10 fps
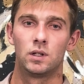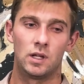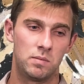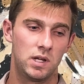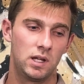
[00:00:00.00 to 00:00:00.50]

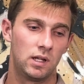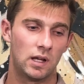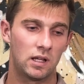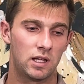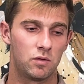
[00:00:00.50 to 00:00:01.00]
I mean,
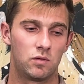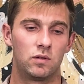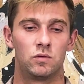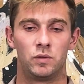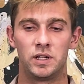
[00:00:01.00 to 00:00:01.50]
I think
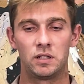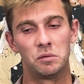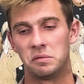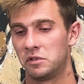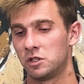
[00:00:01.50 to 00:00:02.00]

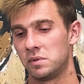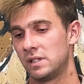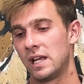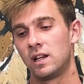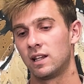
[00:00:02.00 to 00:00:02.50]
recently we've just been
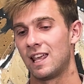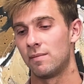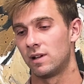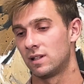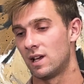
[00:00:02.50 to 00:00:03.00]
taking it a game
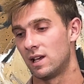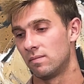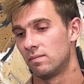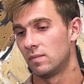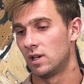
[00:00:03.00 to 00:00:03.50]
at a
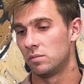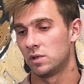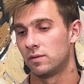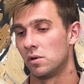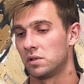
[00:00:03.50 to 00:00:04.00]
time.
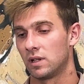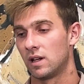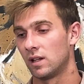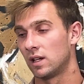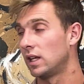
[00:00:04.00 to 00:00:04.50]
Just focusing
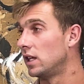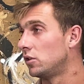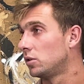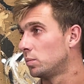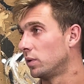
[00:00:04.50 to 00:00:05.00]
on like
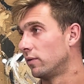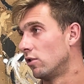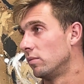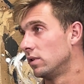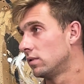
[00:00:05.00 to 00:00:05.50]
each
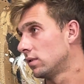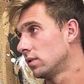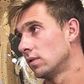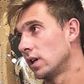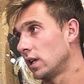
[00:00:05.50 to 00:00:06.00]
performance,
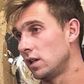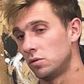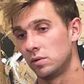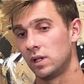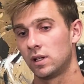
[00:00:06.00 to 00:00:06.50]
like
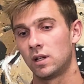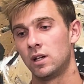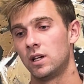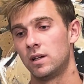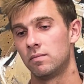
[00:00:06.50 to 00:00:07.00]
each week.
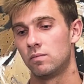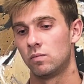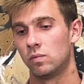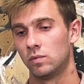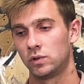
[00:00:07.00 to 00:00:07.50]

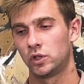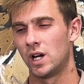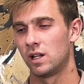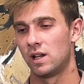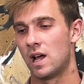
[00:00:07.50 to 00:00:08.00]

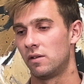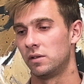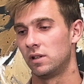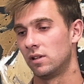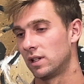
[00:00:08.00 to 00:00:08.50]
Trying to not
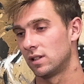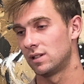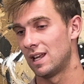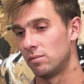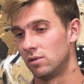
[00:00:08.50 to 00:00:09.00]
really look at the
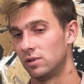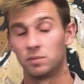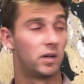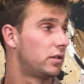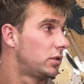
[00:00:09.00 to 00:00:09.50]
table as
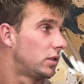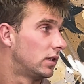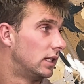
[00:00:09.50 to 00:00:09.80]
much.